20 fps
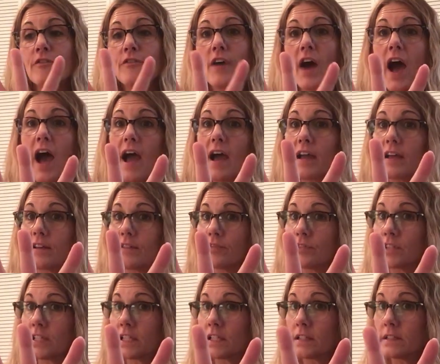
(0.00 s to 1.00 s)

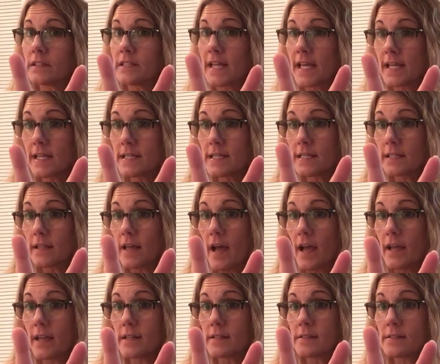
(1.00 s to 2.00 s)
Five little
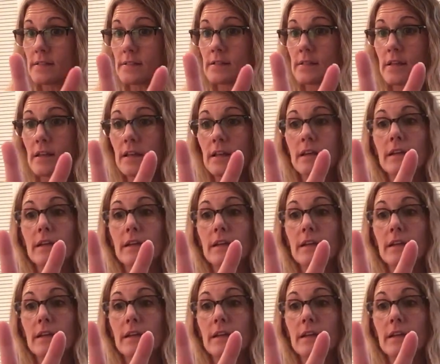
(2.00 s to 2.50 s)
dandelions